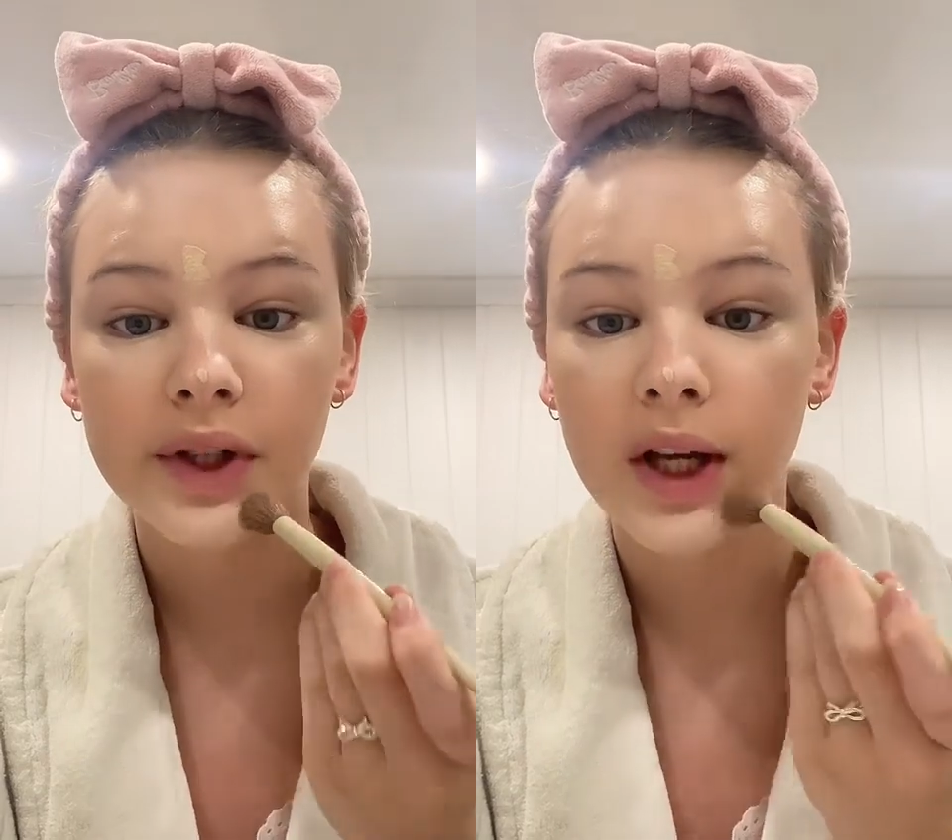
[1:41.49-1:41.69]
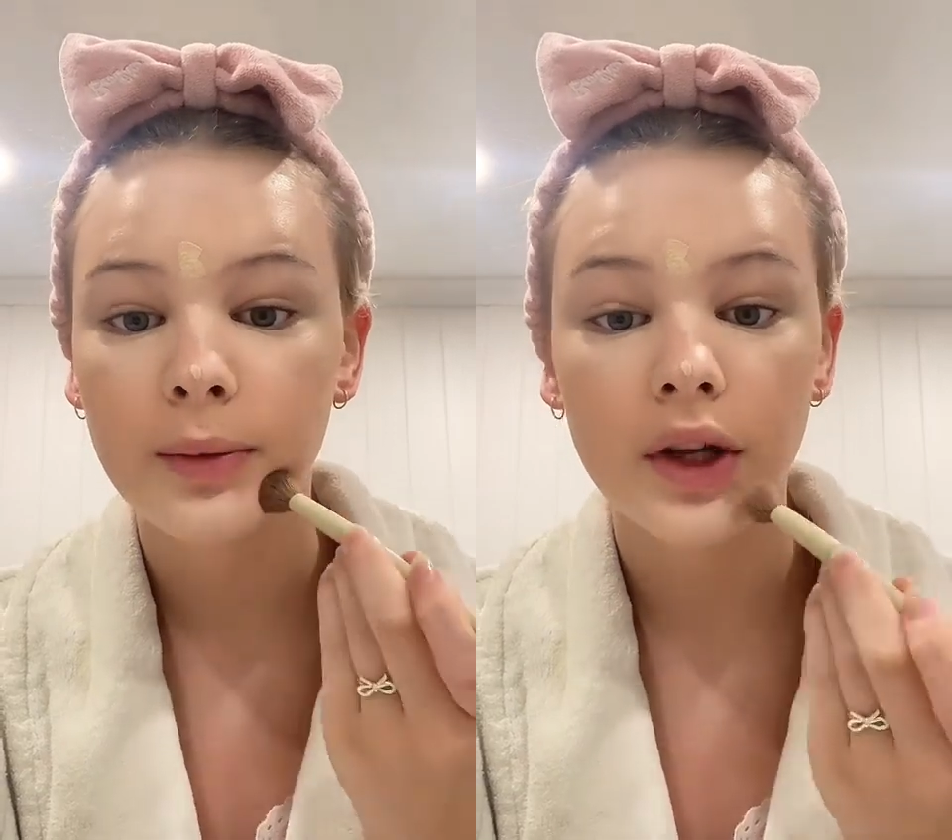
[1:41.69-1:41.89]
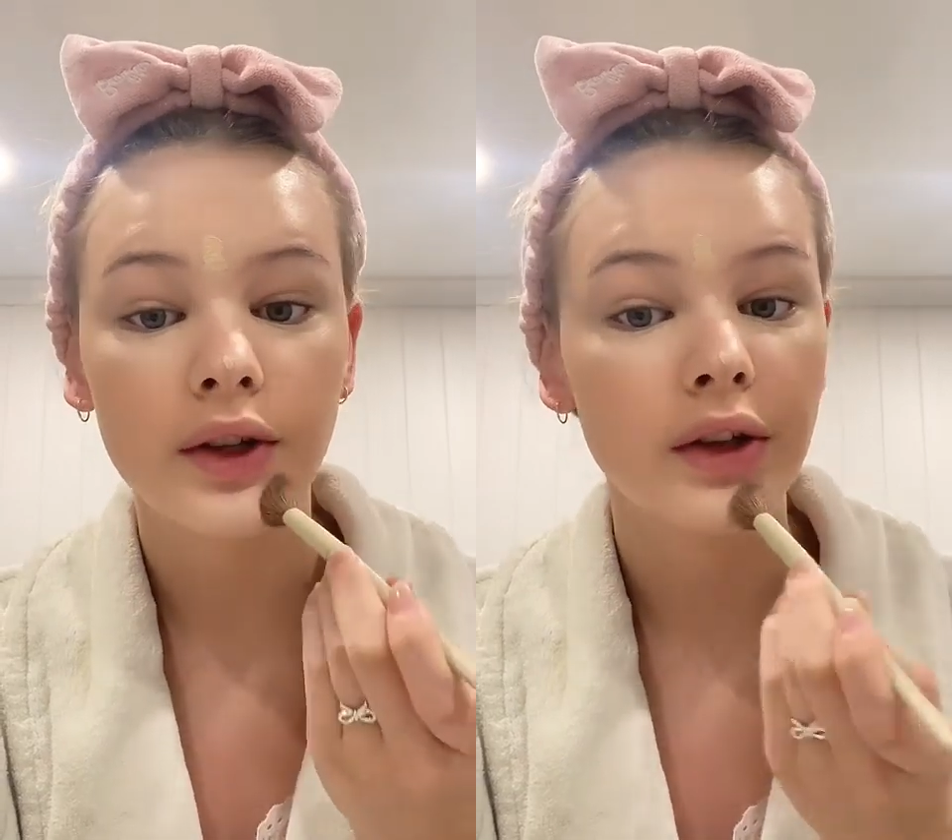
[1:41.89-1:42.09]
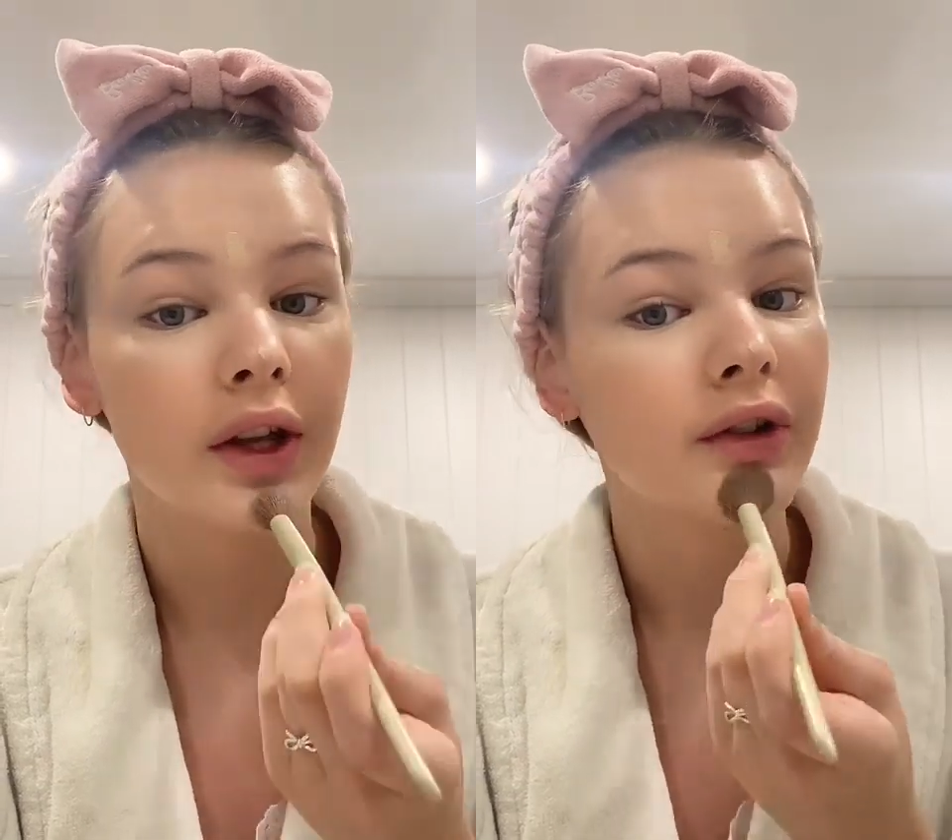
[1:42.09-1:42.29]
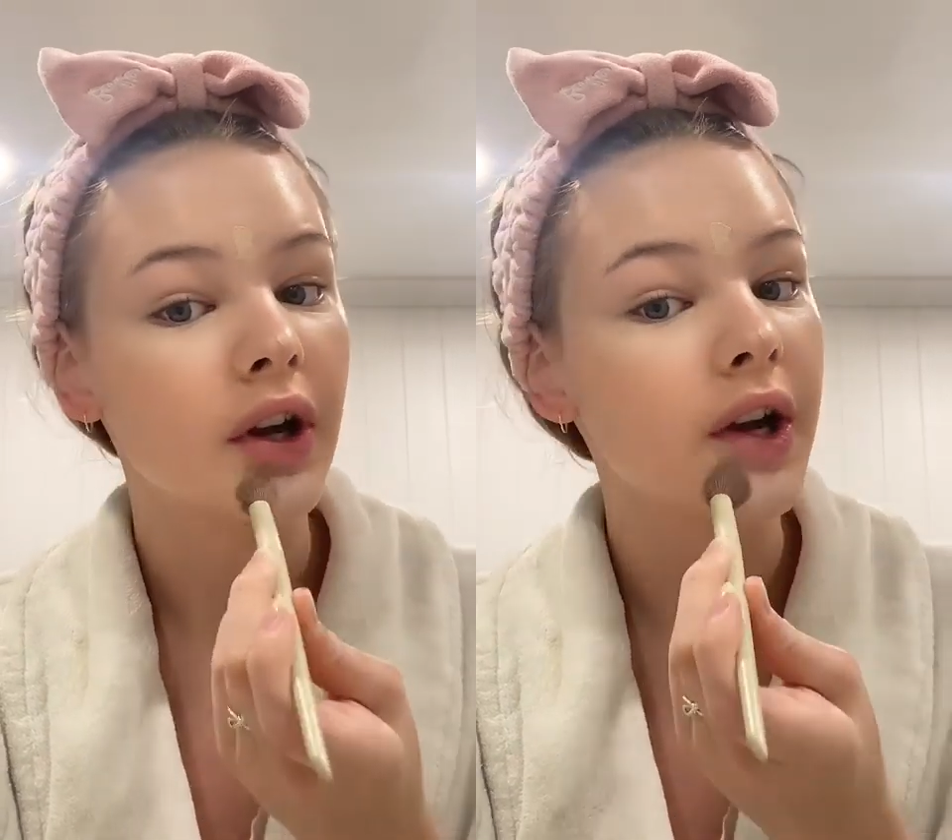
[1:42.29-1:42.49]
happening to
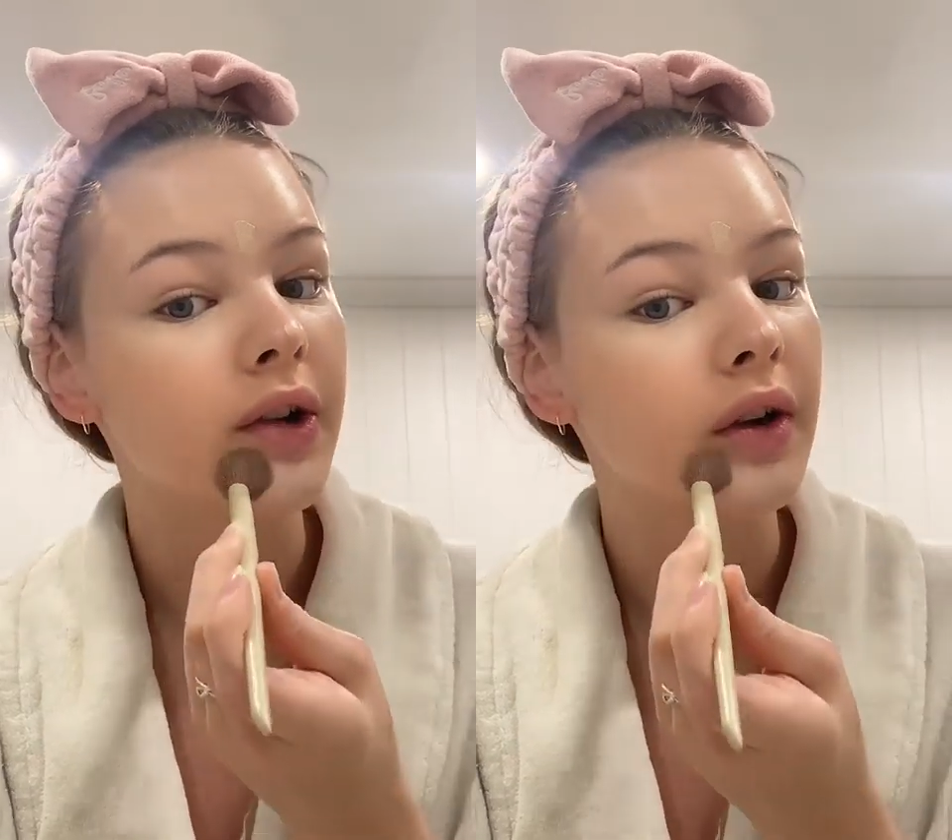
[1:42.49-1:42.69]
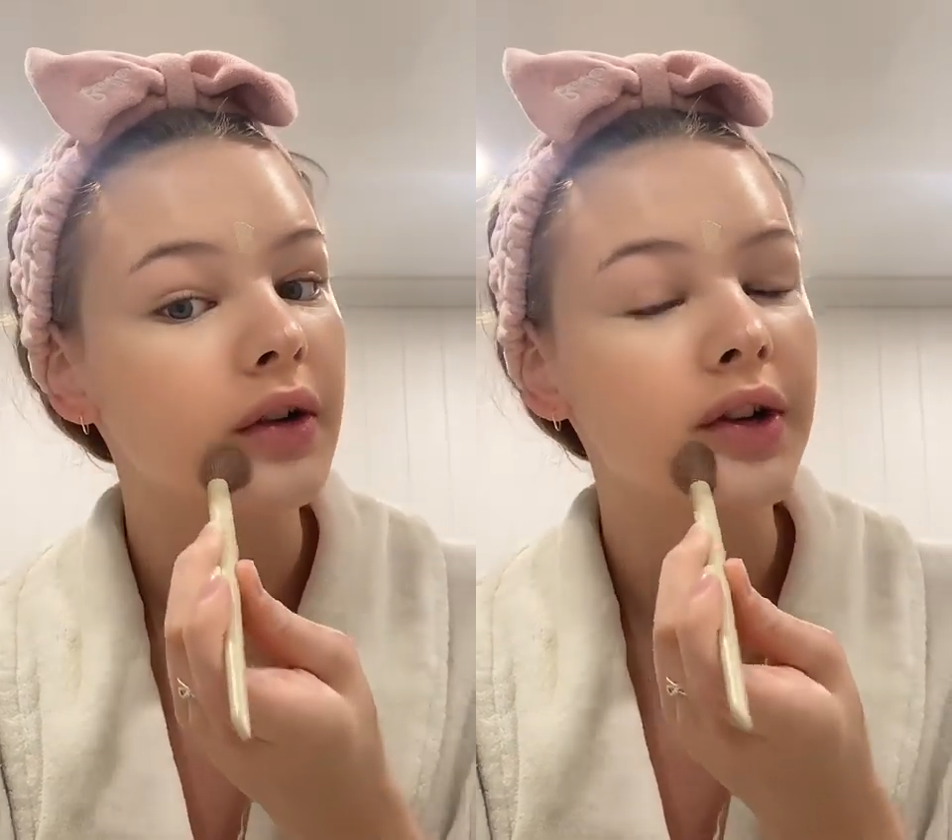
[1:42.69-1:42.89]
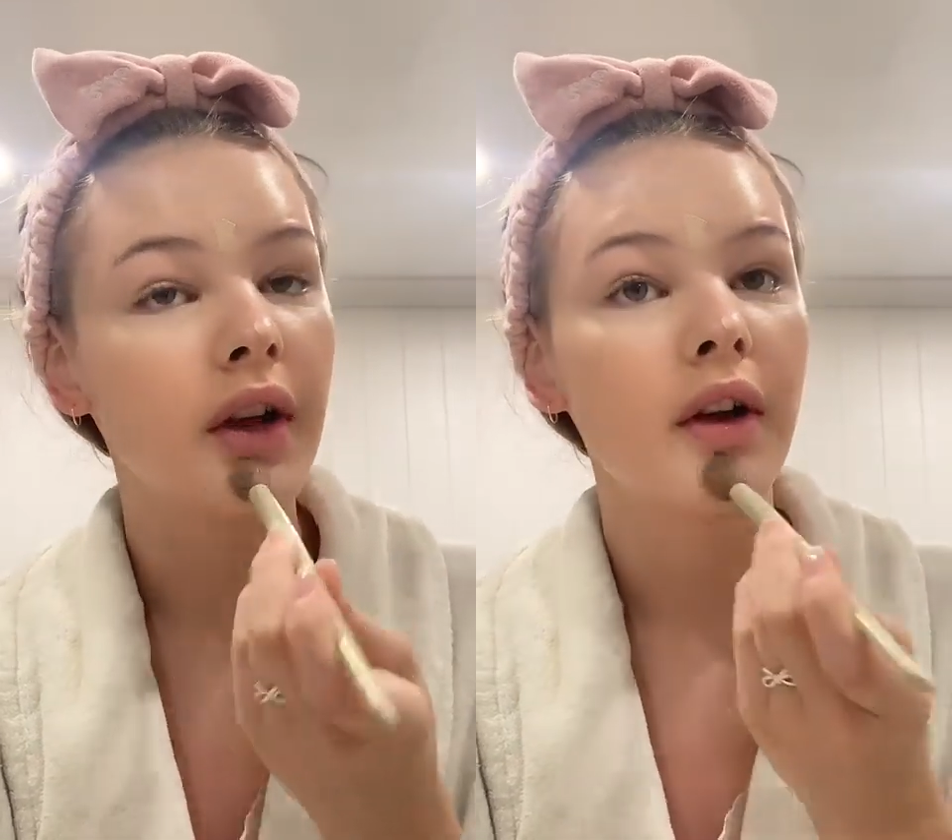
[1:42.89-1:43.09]
their child,